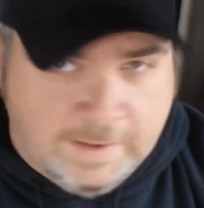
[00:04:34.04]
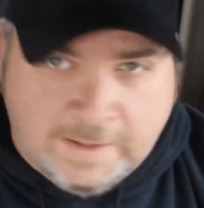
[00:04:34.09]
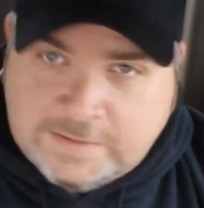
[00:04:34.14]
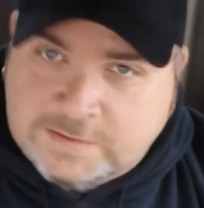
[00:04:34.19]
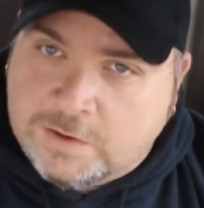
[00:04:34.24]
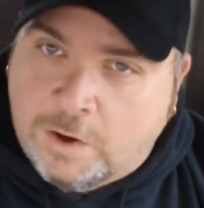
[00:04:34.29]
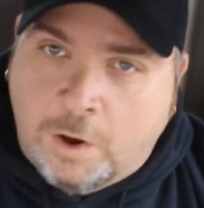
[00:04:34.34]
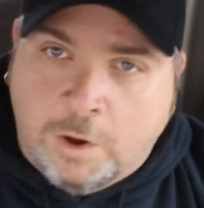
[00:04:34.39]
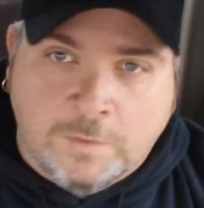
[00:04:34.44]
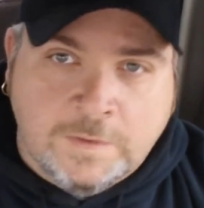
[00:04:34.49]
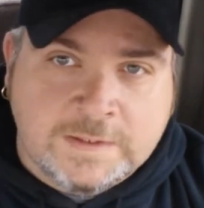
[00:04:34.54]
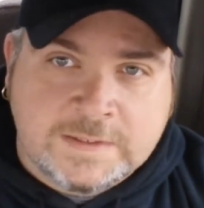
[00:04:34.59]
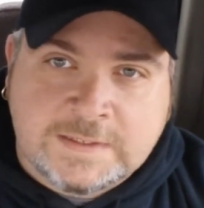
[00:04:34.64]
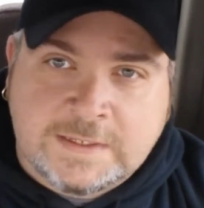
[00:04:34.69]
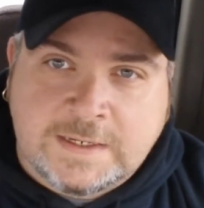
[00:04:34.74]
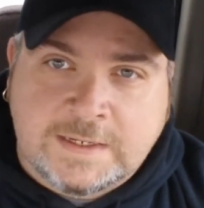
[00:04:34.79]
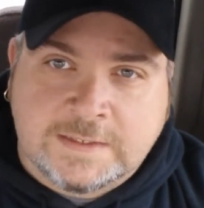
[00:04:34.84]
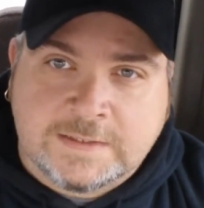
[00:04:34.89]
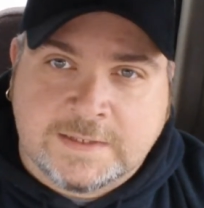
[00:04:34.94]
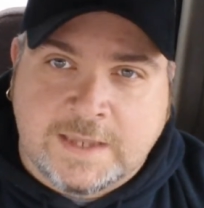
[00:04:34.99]
That's all
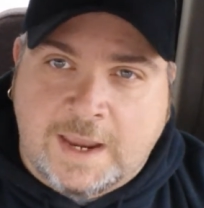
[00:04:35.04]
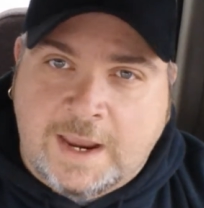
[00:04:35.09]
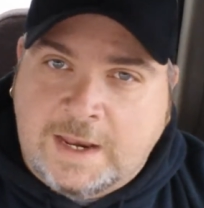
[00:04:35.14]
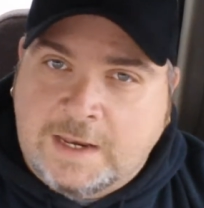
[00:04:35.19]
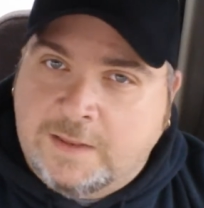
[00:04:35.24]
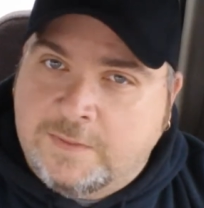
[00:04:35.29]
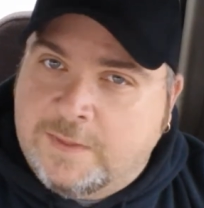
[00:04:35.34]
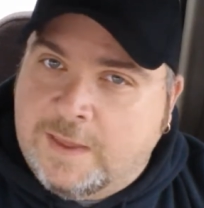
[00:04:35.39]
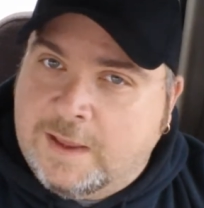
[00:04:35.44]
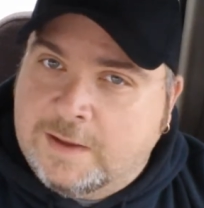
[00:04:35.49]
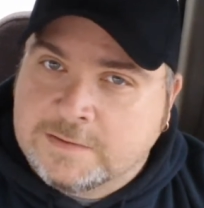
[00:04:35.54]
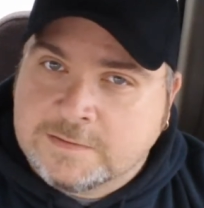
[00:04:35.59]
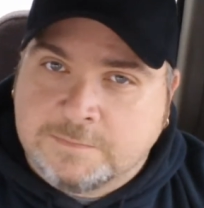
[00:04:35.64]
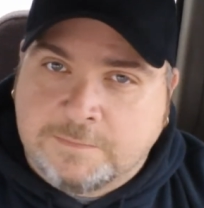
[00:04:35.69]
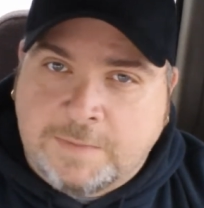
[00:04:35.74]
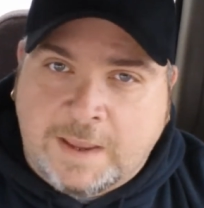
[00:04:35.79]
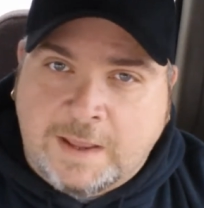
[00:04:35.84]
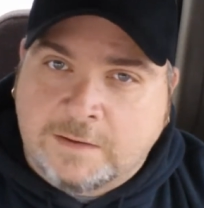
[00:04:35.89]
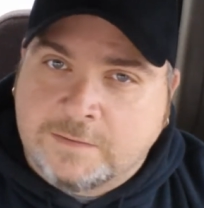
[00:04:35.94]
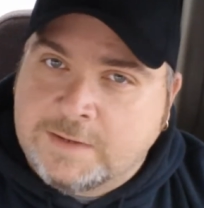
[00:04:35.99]
this is, an
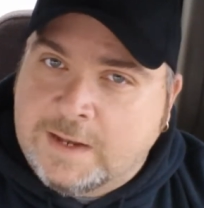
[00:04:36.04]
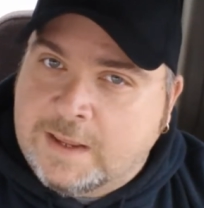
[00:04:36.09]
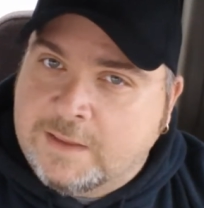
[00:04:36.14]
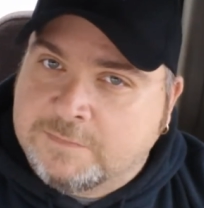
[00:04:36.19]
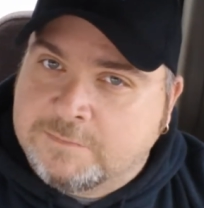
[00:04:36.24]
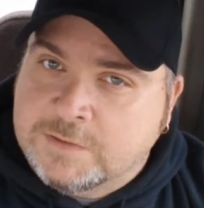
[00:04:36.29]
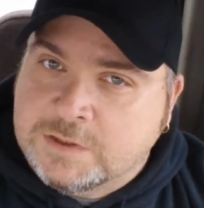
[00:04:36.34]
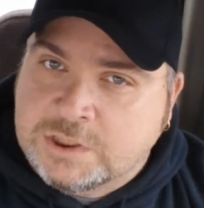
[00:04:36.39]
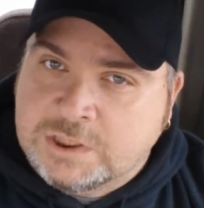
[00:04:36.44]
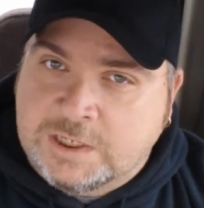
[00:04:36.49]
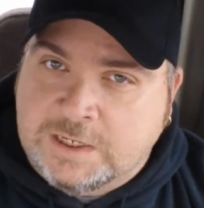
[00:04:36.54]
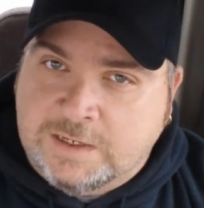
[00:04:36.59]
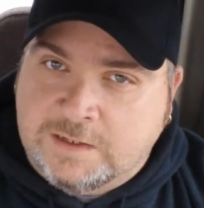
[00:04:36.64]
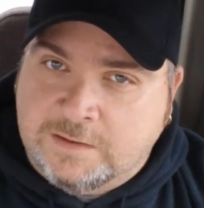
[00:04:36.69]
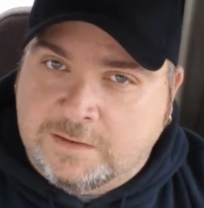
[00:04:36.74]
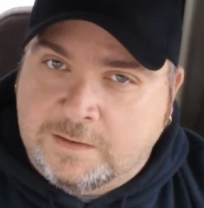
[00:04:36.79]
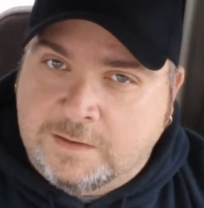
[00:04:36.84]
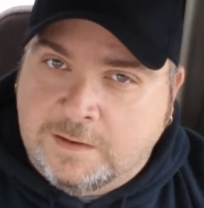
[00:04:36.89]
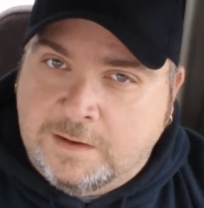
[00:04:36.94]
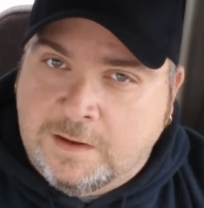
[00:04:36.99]
80,000 pound death machine.
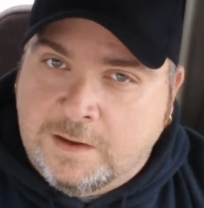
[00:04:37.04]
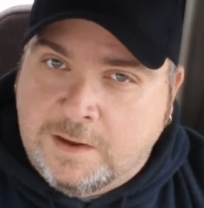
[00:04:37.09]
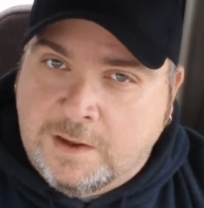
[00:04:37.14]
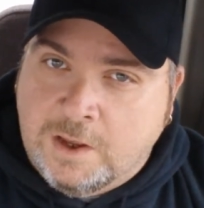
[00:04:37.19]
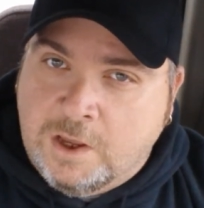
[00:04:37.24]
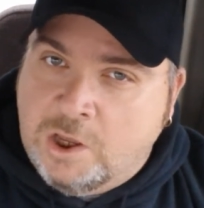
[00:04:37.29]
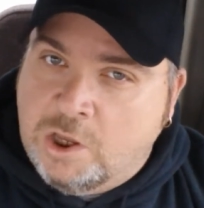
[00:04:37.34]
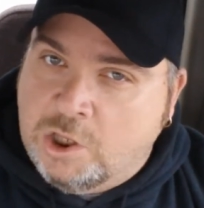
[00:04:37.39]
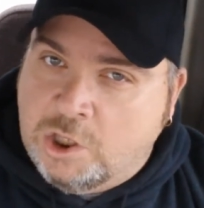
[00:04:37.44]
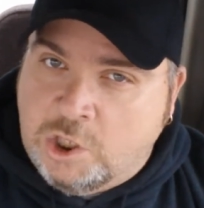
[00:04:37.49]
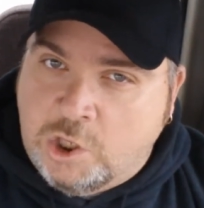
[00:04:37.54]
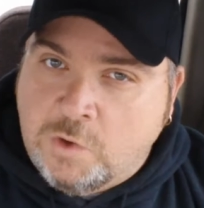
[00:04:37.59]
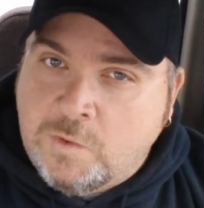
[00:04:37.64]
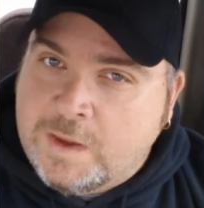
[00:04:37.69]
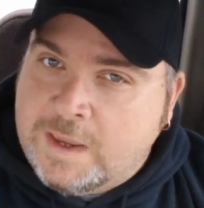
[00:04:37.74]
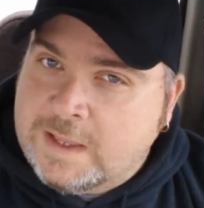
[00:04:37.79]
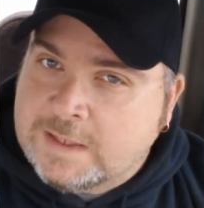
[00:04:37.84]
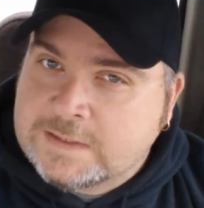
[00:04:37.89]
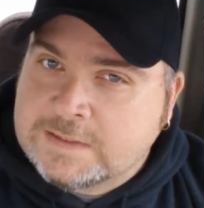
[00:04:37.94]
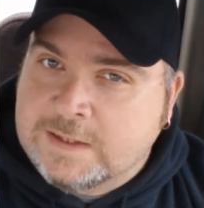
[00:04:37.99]
You
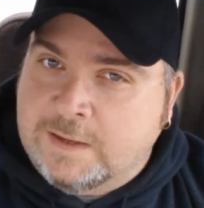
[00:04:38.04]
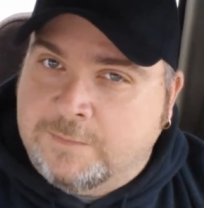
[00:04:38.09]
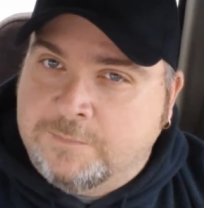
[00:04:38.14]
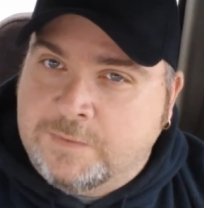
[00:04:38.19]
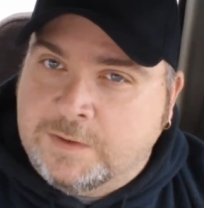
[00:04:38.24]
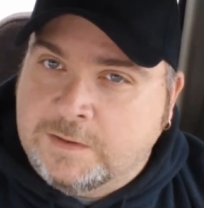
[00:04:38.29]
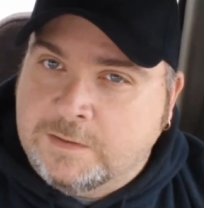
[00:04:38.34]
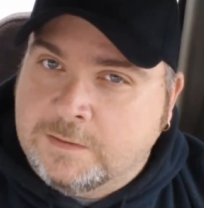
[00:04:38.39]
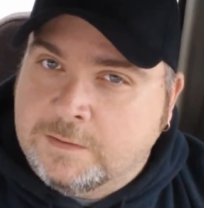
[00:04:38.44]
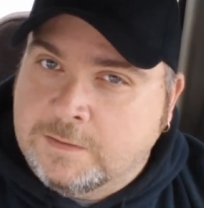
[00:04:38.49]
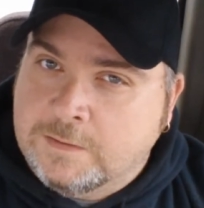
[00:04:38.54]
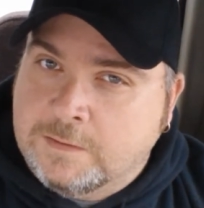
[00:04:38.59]
hit something.